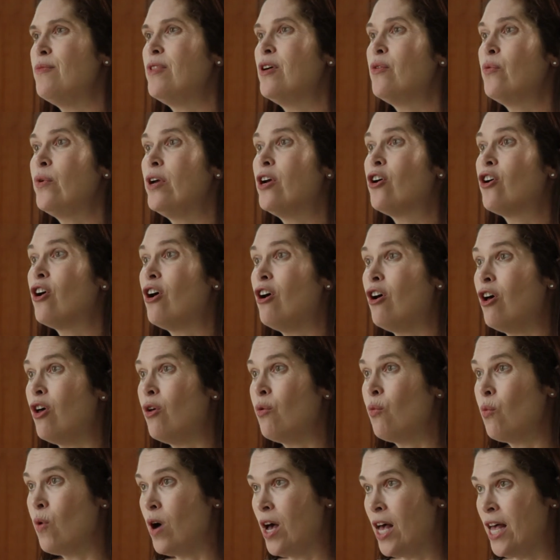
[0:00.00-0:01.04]
that we are
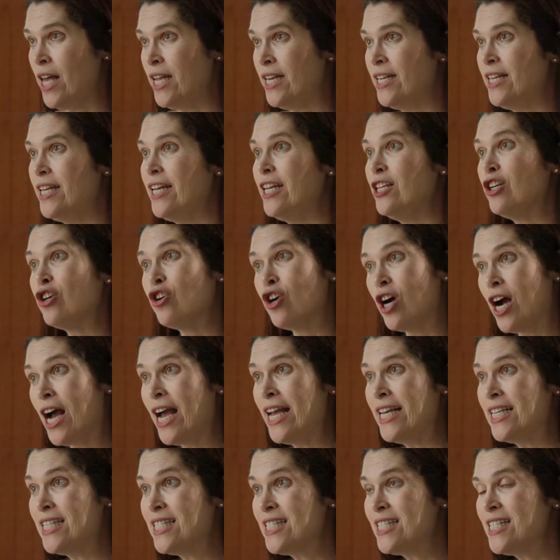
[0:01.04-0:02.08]
all one in
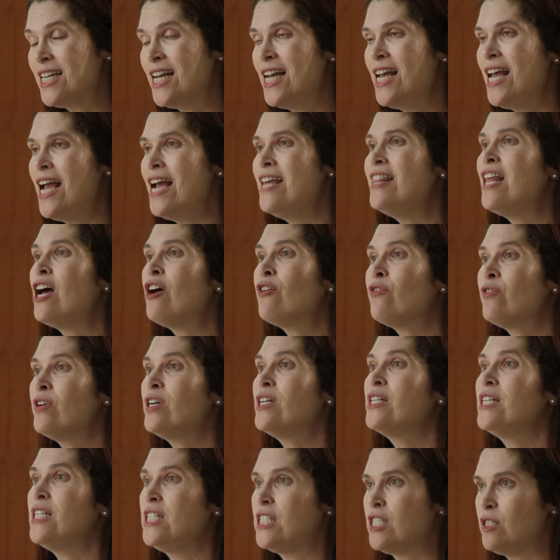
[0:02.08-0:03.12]
Christ. And that
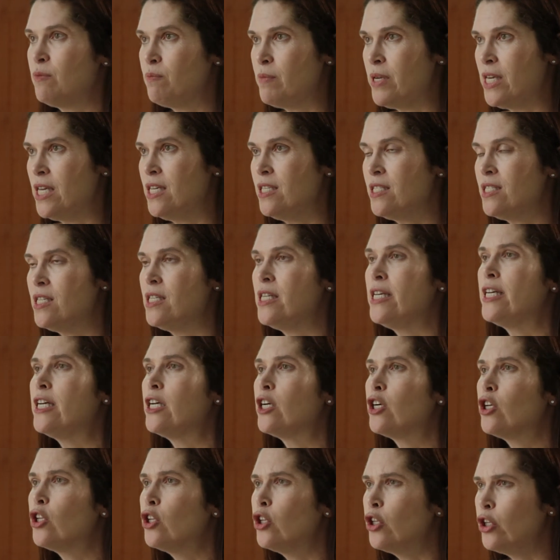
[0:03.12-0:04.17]
really speaks to the
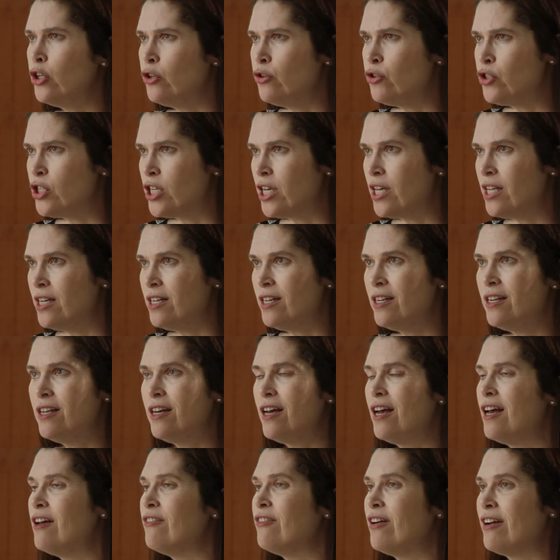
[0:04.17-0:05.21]
inclusion
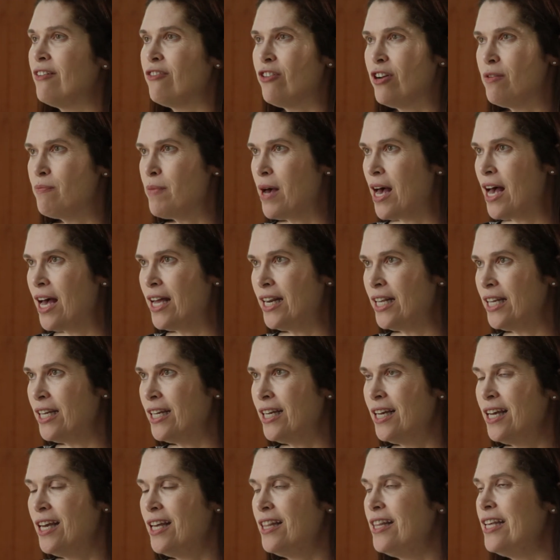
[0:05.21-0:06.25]
of everybody,
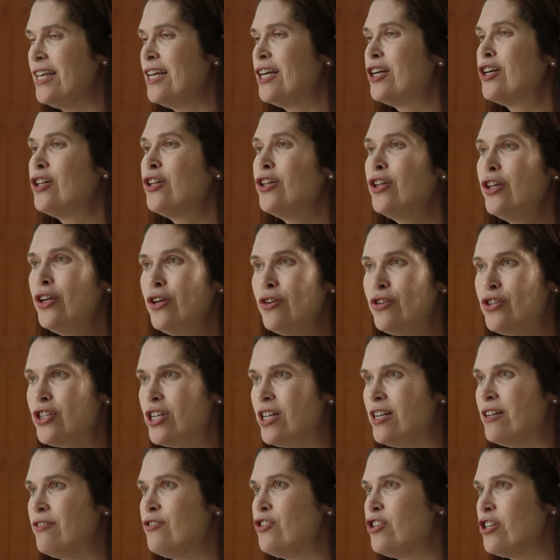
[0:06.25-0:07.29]
the
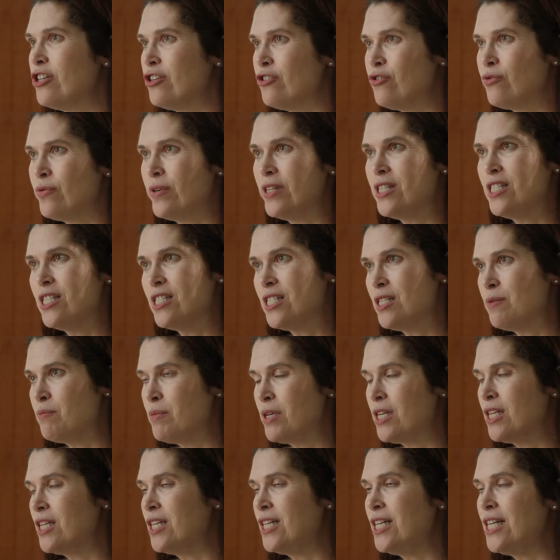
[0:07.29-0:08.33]
inclusion of children with
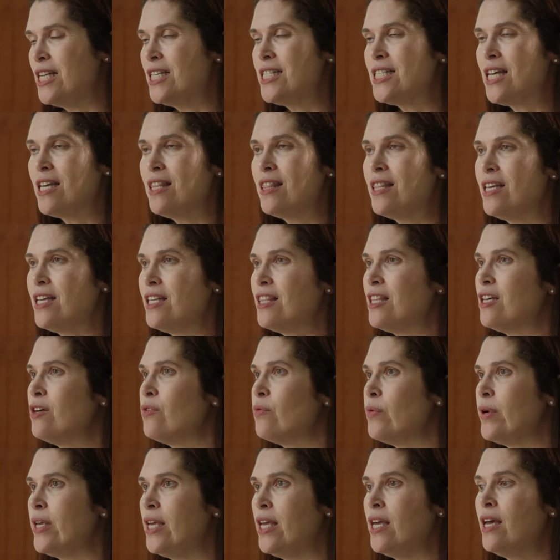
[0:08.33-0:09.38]
disabilities. I think that
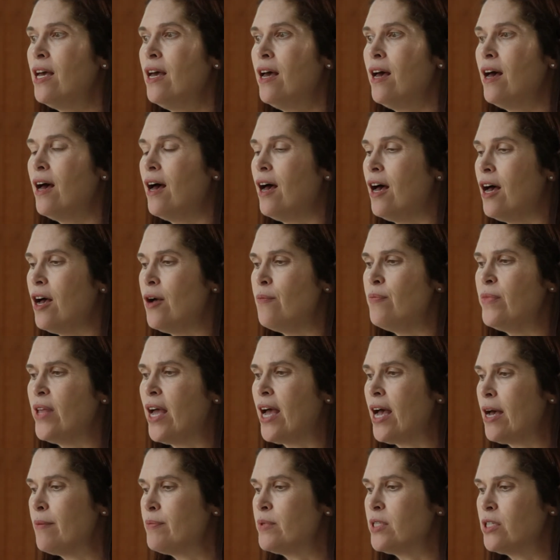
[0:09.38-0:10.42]
we
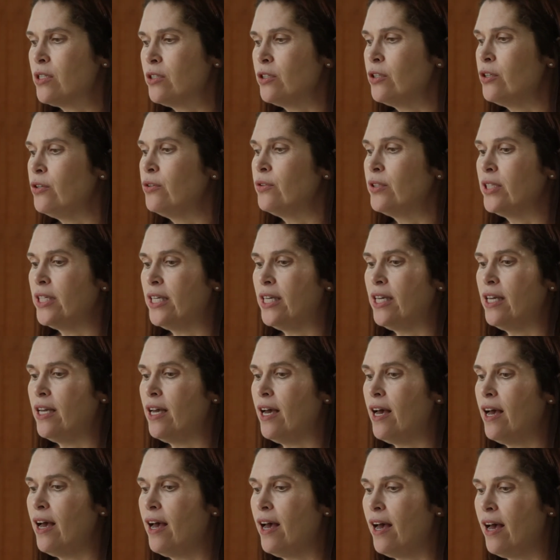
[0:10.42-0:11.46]
absolutely
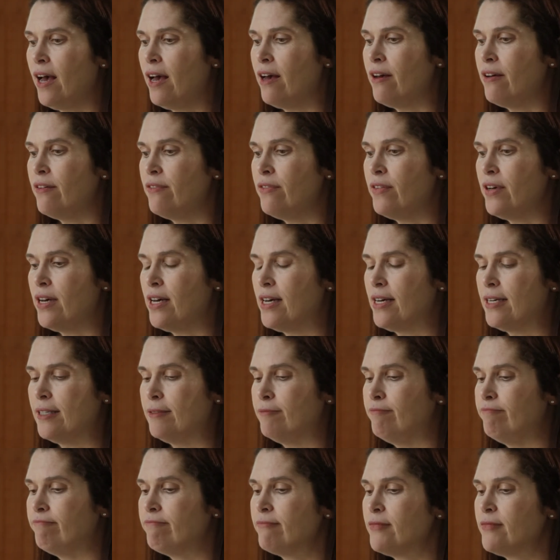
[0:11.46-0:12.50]
have a